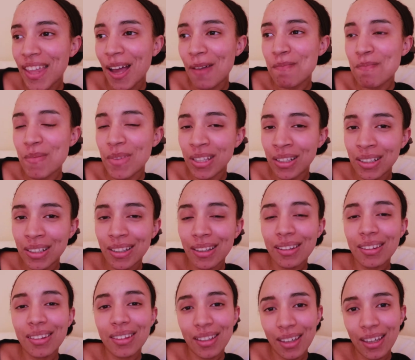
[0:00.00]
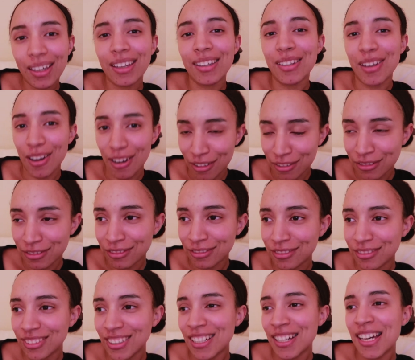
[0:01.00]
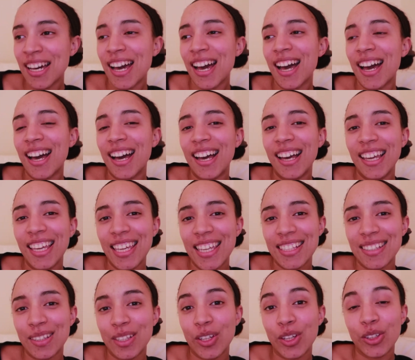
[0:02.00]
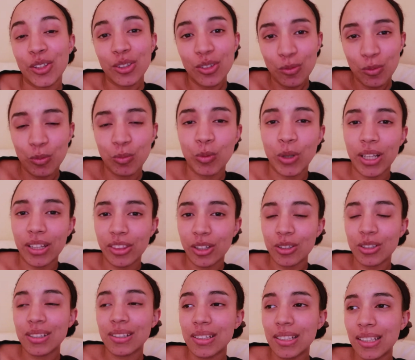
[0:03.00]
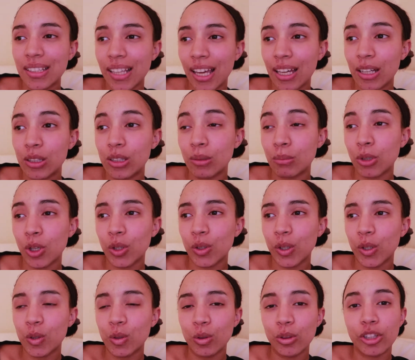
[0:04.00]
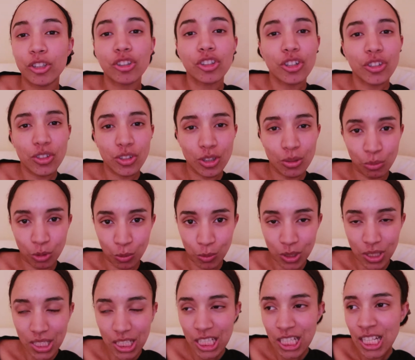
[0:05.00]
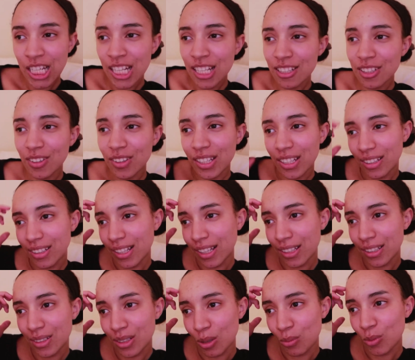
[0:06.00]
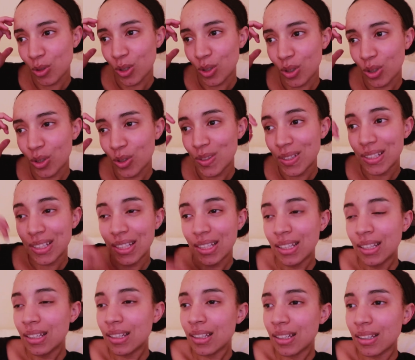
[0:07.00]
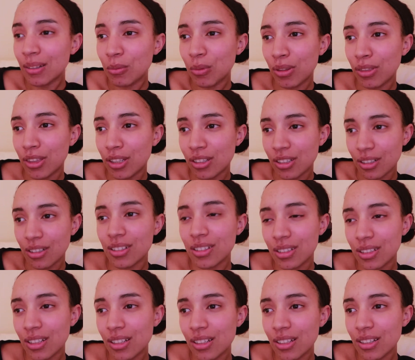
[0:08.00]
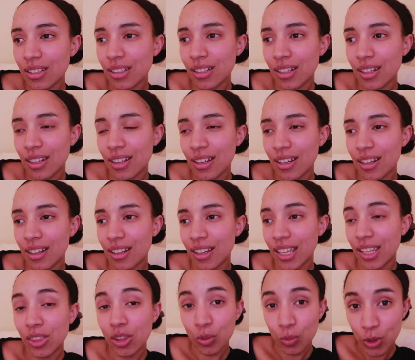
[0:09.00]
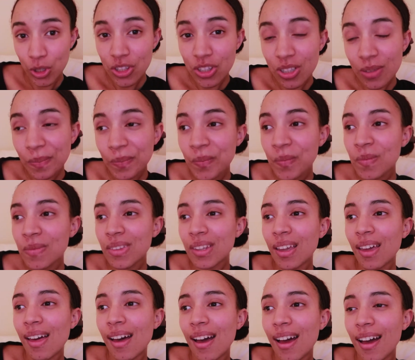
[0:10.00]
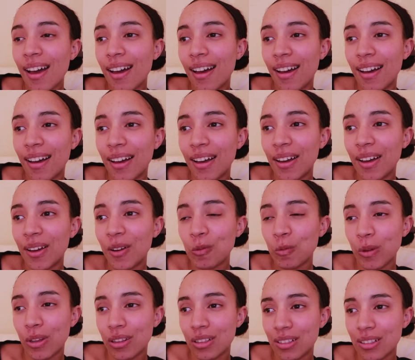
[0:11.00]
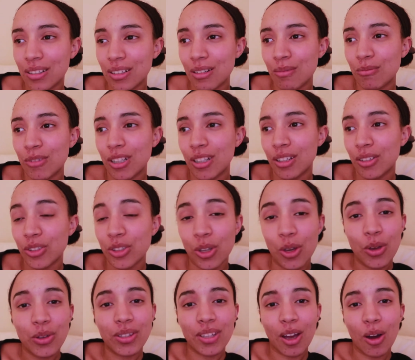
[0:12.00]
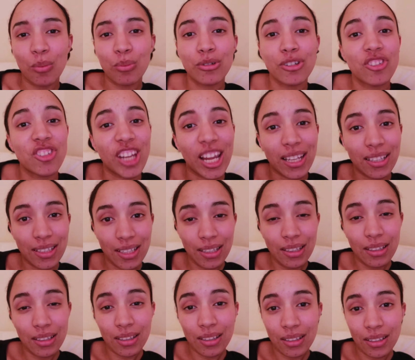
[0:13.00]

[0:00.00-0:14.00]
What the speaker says: I'm mainly thinking of is the scene I'm gonna call the toaster moment. So there's like a scene with the toaster in the woods with some toes that are projected